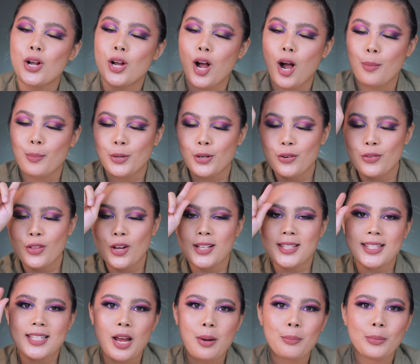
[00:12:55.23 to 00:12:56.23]
comment your
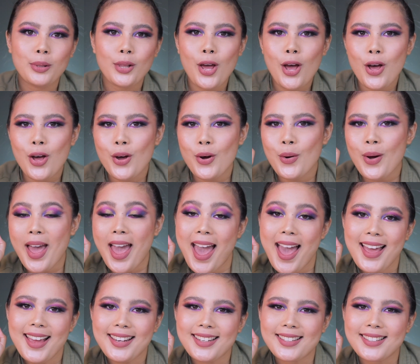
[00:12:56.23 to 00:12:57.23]
thoughts down below,
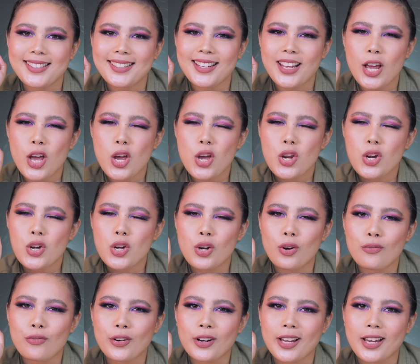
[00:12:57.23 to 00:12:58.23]
and
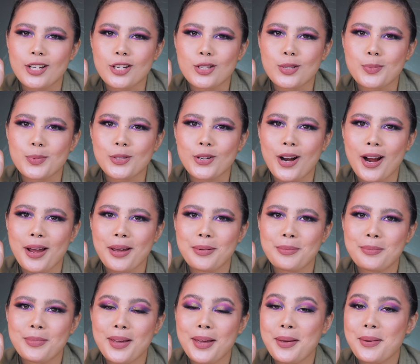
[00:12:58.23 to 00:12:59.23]
don't forget to
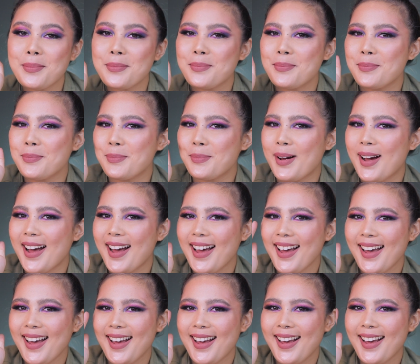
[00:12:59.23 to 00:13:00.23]
subscribe.
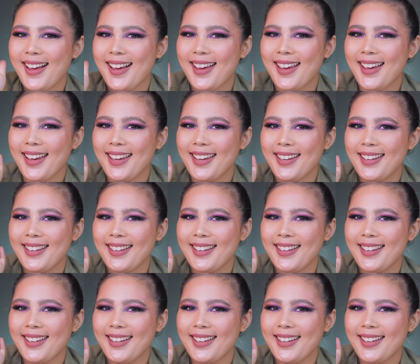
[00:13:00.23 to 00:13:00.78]
Bye!